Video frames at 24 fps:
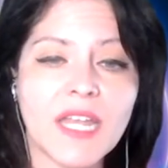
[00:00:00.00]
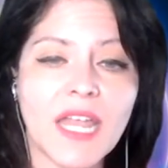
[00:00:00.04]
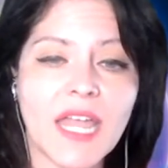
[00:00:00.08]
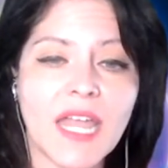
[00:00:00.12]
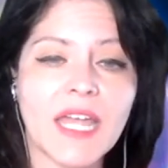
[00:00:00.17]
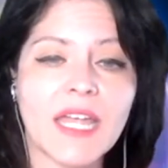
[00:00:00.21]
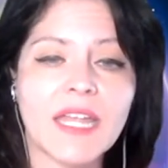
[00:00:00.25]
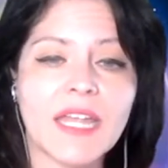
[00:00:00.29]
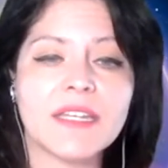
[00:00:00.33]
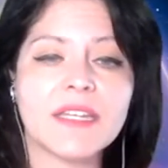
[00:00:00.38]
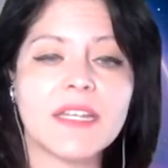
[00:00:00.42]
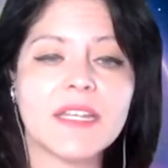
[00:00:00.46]

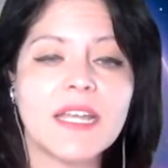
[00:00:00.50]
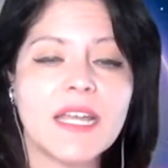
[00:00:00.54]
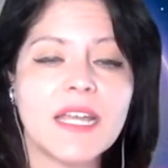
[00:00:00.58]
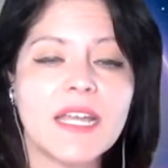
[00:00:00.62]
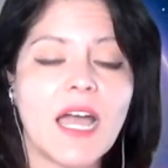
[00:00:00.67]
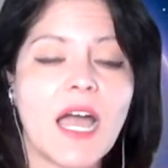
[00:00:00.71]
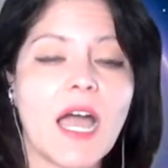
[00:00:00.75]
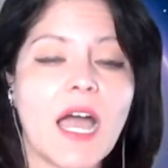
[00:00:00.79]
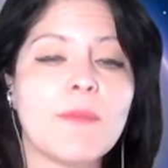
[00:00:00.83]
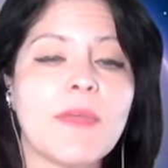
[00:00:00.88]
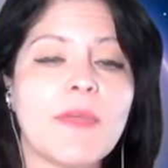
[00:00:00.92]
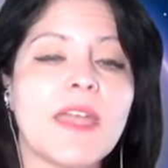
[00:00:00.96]
And
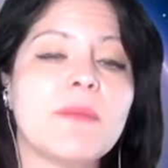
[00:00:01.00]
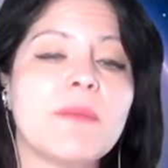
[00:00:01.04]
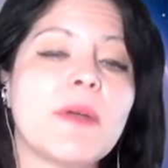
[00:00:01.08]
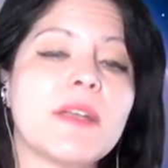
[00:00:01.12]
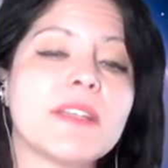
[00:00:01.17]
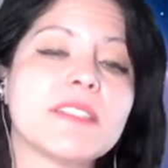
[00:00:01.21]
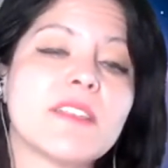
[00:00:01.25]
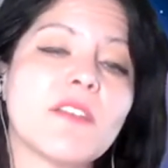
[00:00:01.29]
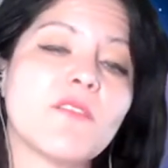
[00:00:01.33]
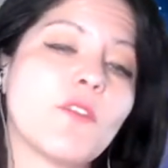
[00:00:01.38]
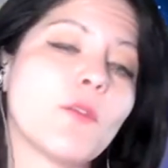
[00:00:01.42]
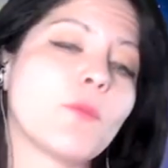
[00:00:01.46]
I made
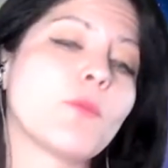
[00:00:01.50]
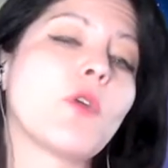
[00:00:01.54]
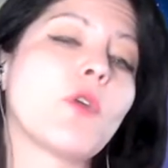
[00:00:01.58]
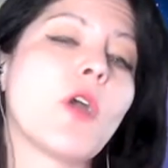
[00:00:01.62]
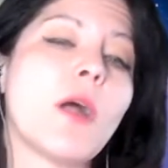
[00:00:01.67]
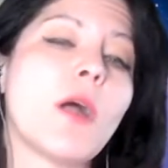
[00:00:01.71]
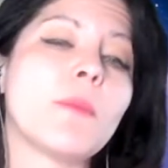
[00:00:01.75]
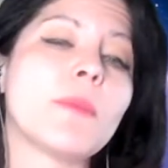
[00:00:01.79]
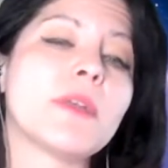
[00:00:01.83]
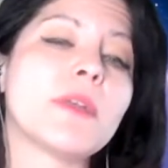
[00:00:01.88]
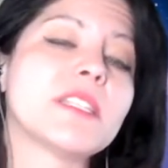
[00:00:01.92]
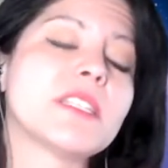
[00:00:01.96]
myself a
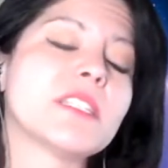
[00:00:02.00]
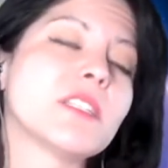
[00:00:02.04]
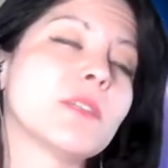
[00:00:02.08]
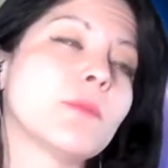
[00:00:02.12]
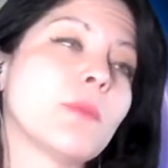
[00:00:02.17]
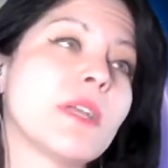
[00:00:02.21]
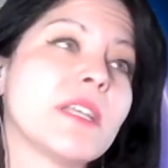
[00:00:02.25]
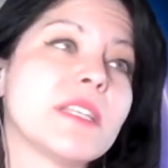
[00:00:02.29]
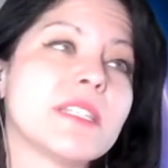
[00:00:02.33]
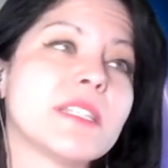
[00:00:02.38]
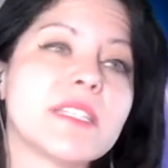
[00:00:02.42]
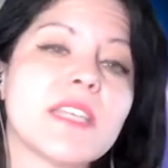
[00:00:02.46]
promise to
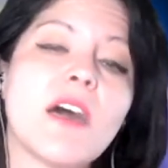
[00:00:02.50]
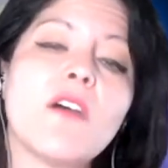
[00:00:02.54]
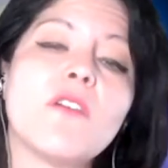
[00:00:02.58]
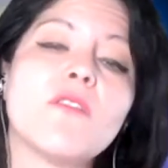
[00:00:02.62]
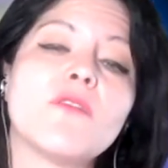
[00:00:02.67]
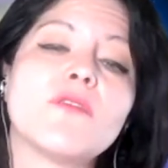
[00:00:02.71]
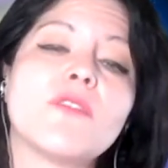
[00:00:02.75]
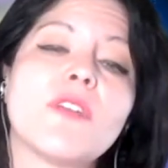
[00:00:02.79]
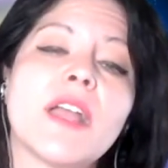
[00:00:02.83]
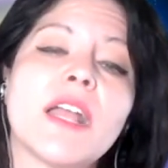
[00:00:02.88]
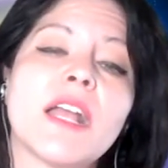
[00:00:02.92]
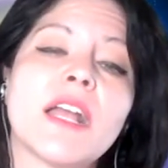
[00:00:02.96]
myself
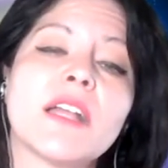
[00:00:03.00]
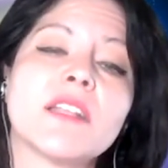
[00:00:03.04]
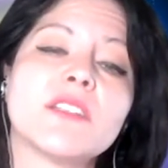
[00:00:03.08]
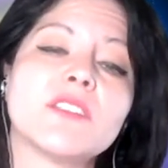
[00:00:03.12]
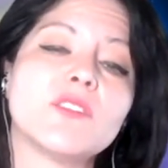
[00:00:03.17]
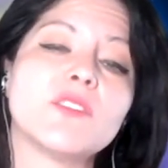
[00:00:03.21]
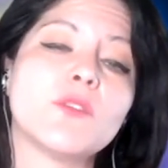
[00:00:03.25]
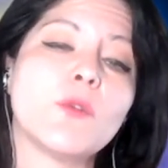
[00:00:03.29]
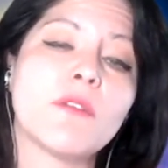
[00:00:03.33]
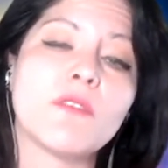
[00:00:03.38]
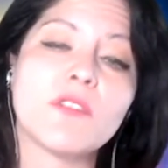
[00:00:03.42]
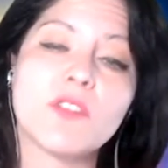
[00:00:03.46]
and to
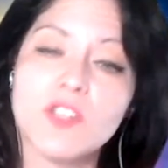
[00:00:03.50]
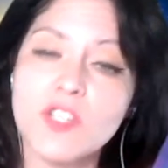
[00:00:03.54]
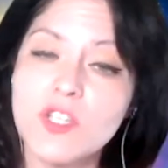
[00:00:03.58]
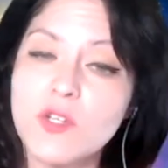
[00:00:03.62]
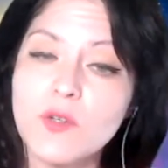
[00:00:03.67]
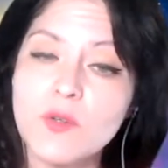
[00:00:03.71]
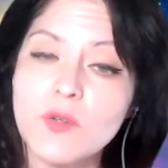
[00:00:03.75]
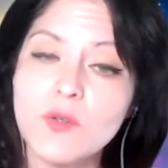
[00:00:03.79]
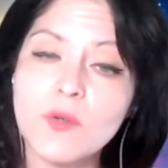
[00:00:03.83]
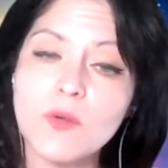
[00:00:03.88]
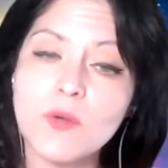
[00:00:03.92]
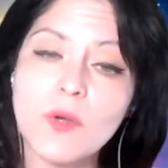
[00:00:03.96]
whoever
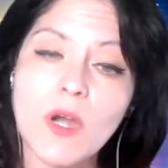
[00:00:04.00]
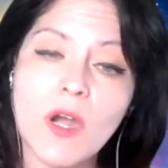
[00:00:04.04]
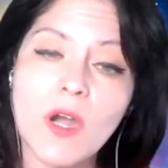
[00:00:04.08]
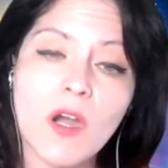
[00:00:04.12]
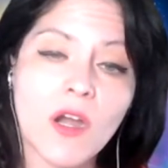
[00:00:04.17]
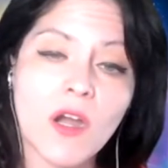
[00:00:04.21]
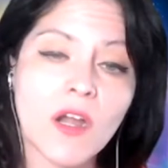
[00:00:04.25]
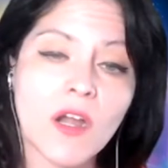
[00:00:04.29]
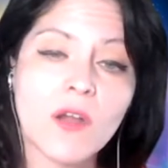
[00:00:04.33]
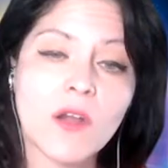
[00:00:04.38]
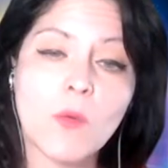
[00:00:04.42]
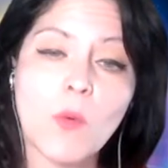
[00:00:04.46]
you
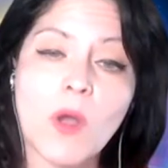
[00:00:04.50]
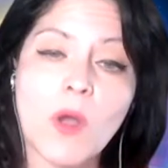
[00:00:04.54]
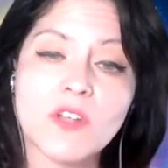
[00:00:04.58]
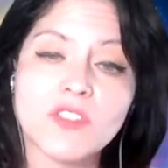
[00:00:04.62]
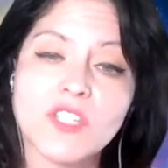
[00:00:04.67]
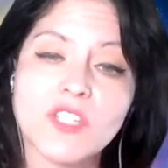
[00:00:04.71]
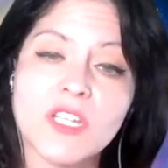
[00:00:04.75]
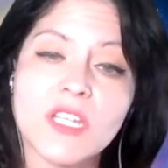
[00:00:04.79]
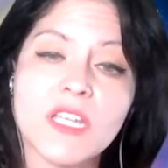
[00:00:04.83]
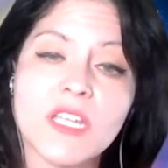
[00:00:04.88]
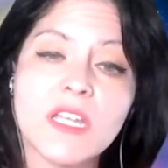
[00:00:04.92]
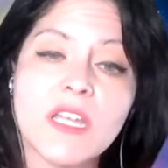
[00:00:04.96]
are
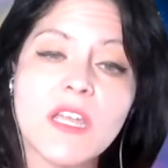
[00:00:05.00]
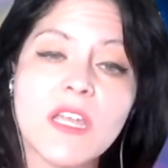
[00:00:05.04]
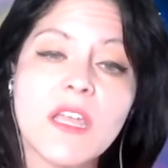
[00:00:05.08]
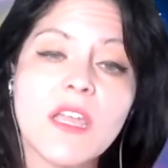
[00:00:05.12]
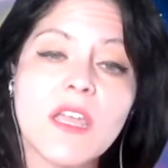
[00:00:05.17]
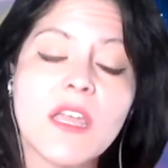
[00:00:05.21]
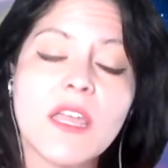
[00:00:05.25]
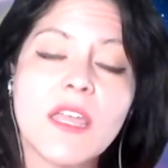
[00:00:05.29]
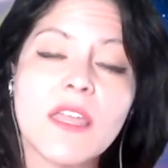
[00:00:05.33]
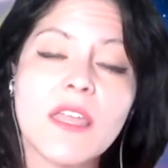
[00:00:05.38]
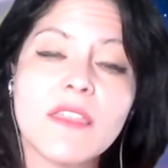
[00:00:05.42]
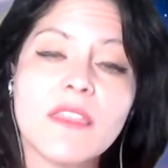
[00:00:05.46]
watching
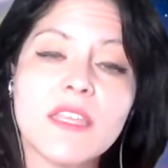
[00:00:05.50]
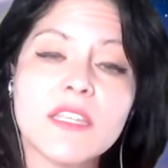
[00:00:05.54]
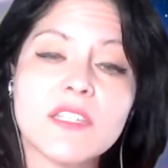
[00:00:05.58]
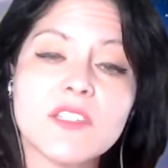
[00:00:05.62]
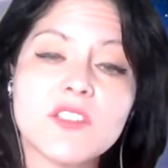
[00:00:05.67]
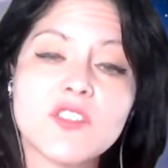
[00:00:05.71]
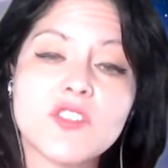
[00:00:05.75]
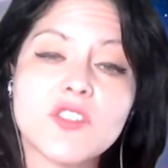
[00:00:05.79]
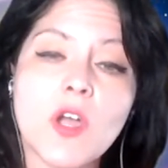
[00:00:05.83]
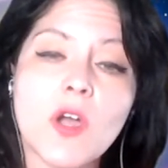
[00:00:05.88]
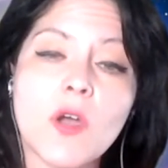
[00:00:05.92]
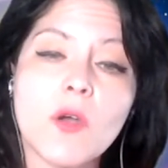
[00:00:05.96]
this
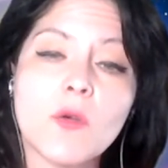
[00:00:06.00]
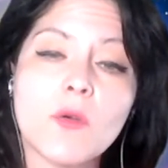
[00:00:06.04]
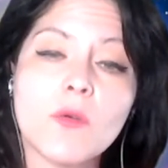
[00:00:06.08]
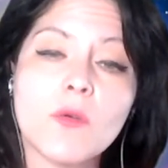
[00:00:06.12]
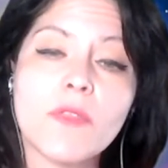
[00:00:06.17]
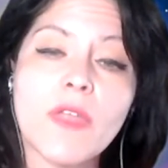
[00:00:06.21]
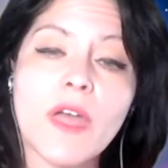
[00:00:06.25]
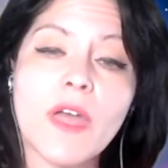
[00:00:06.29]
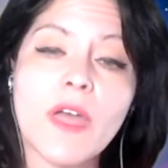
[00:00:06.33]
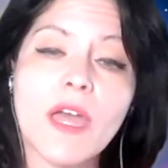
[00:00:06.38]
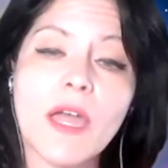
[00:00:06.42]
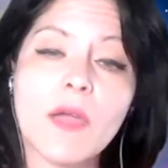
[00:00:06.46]
show,
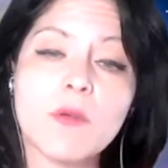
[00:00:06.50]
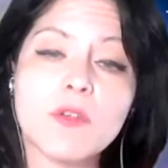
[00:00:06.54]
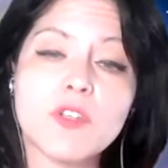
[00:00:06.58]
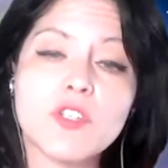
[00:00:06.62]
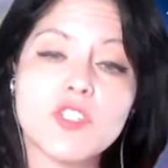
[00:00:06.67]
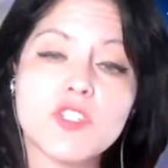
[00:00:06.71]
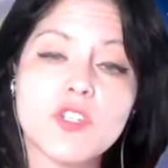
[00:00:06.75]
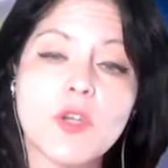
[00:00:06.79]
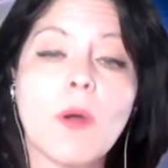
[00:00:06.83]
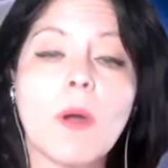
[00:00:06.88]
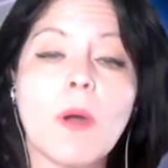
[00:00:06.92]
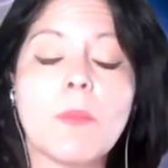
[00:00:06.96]
that I would
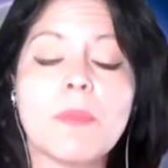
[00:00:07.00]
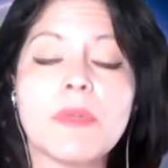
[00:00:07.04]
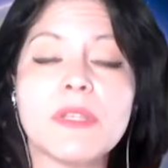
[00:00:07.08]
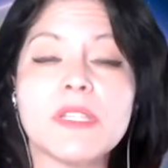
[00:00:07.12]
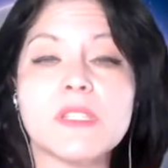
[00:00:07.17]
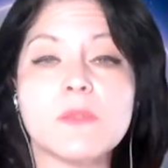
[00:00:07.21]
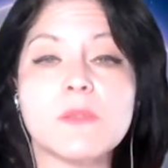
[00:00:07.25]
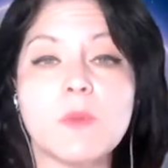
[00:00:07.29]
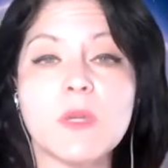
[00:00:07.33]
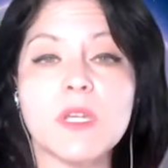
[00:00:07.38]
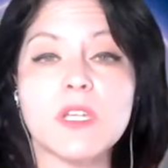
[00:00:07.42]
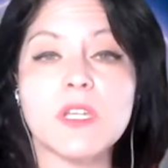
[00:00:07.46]
show up and
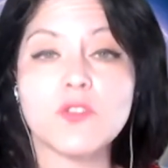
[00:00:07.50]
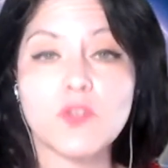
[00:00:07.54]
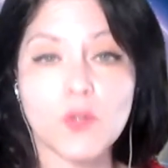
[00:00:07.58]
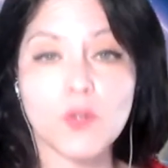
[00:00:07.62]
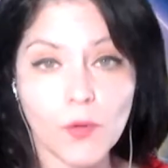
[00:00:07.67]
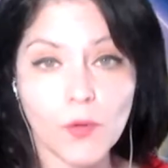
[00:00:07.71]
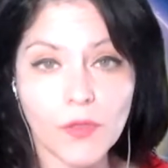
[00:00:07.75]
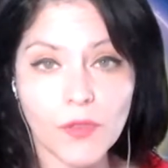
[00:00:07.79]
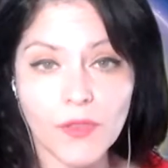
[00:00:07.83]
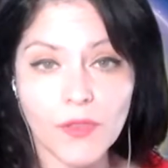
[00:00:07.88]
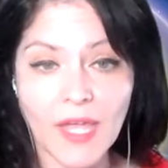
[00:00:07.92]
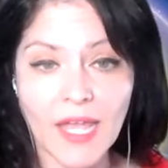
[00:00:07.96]
speak
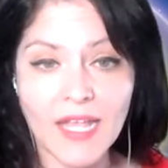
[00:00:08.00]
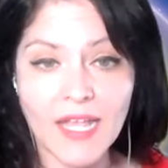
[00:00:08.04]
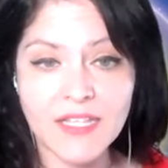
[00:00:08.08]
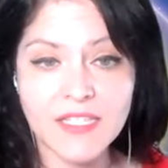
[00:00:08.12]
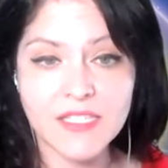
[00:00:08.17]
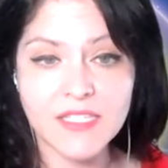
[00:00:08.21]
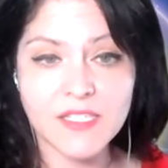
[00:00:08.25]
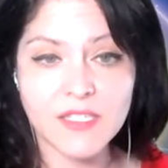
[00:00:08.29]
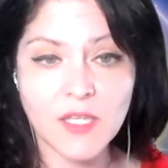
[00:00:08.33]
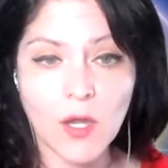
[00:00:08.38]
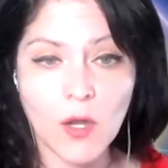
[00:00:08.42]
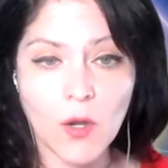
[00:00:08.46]
truth. And
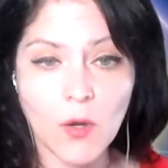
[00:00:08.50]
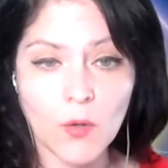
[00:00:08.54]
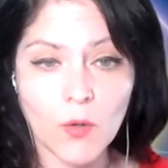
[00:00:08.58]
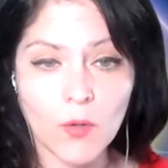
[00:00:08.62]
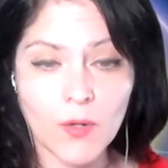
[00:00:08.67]
so